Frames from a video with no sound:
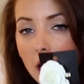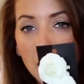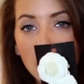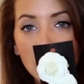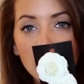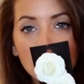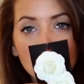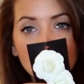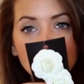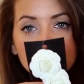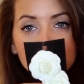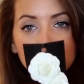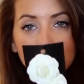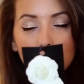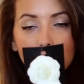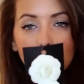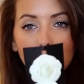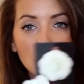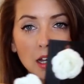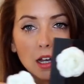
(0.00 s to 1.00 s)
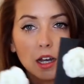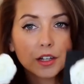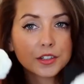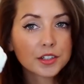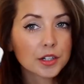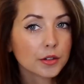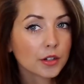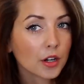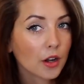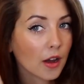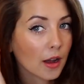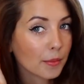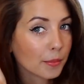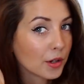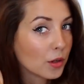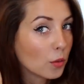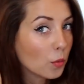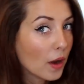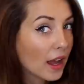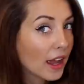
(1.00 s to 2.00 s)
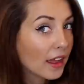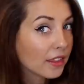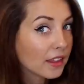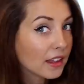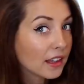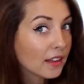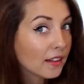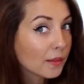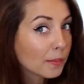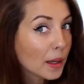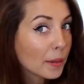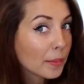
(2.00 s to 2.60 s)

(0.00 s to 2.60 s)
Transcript: Um, I don't know how I'm going to wear these,